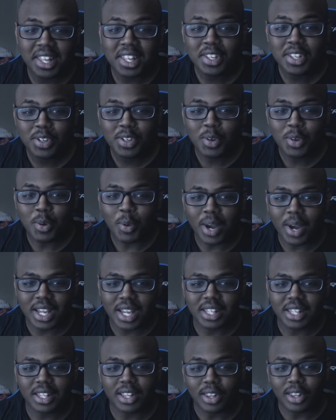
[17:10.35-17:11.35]
is
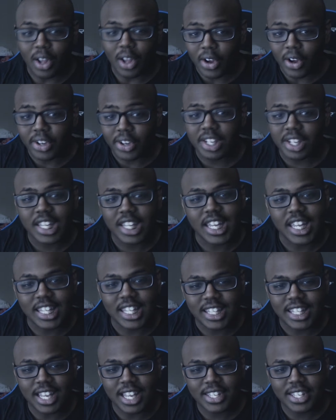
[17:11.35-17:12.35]
quite long.
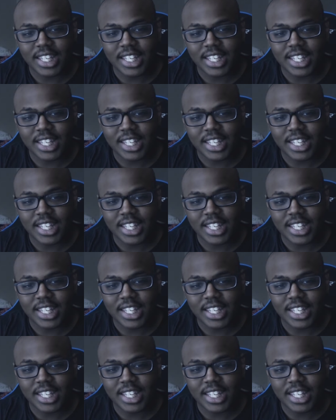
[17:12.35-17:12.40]
It